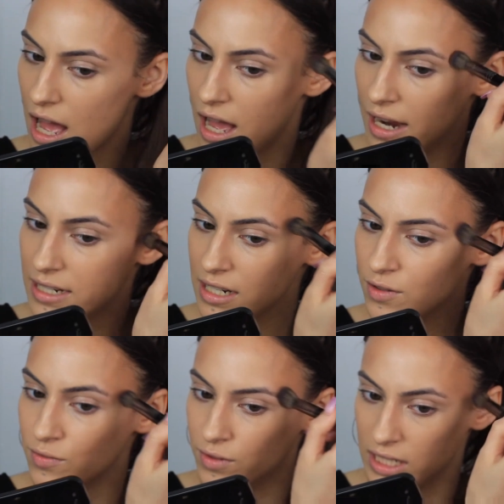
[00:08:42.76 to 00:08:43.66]
I
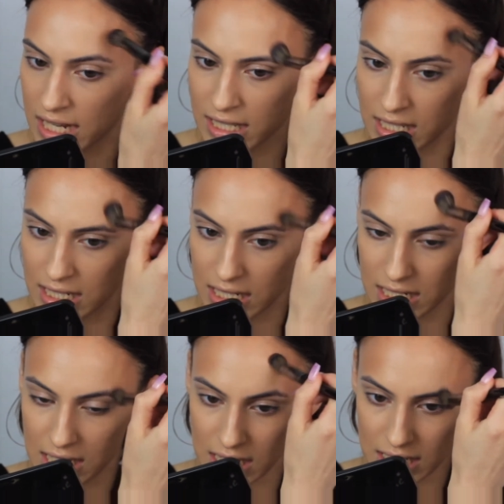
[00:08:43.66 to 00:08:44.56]
didn't realize the
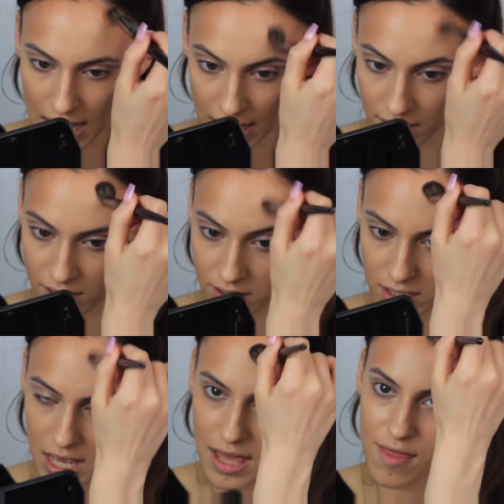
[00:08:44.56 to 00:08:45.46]

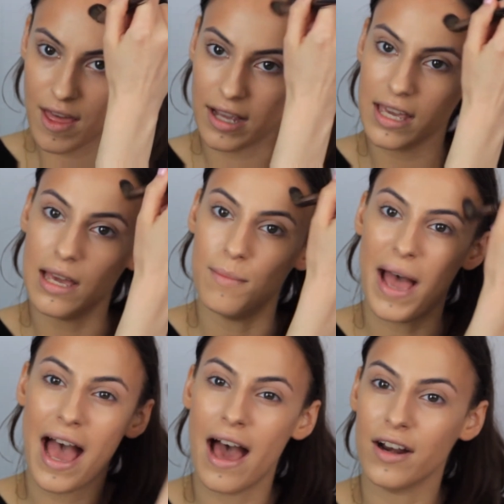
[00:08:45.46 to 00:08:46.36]
details that Kim
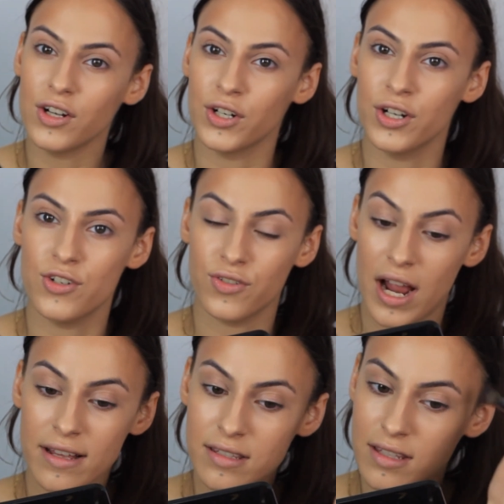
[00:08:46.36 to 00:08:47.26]
had on her
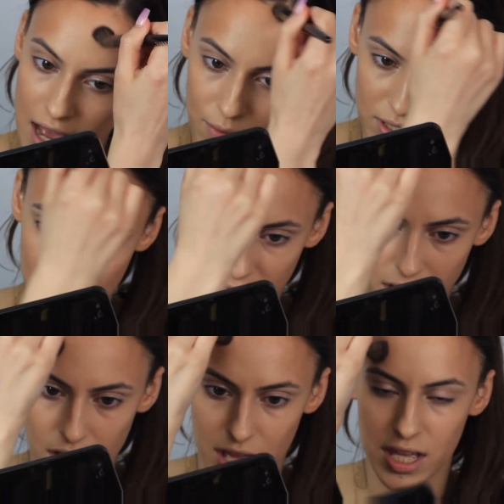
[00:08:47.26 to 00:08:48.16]
dress. I was like,
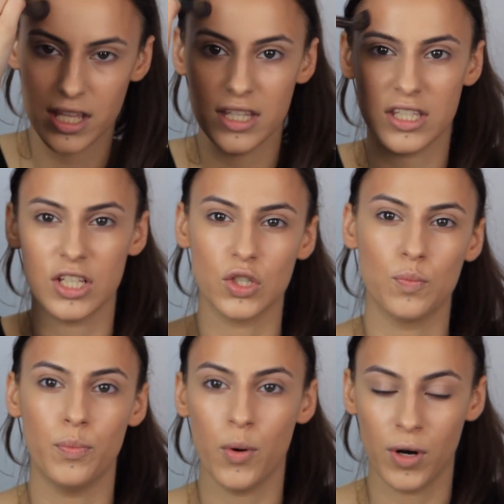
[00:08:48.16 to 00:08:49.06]
ugh, this looks
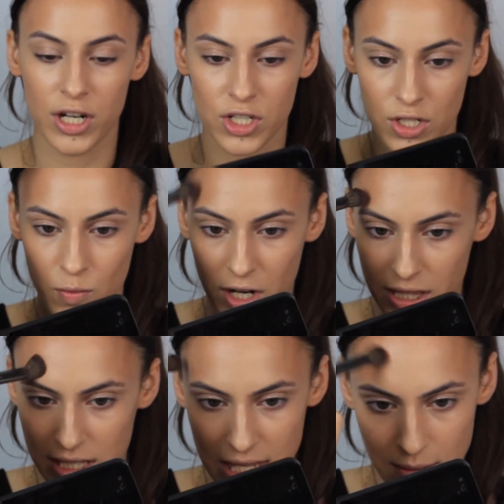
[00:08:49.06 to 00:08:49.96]
boring. She's
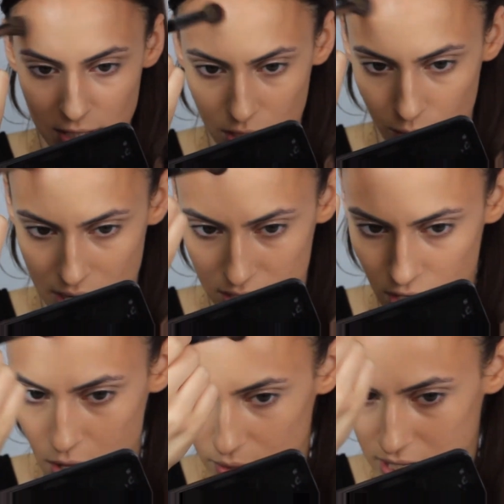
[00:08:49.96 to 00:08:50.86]
wearing the same silhouette as
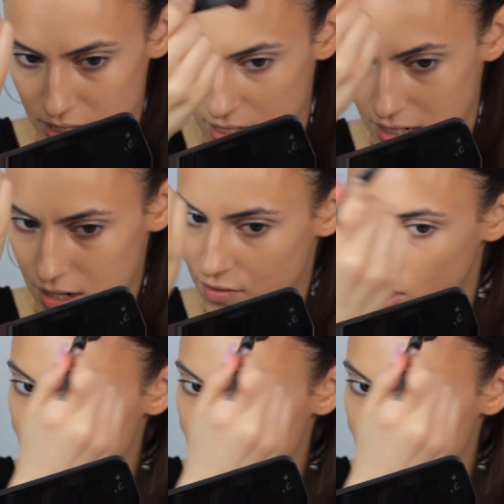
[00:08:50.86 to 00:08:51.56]
always, it's in a different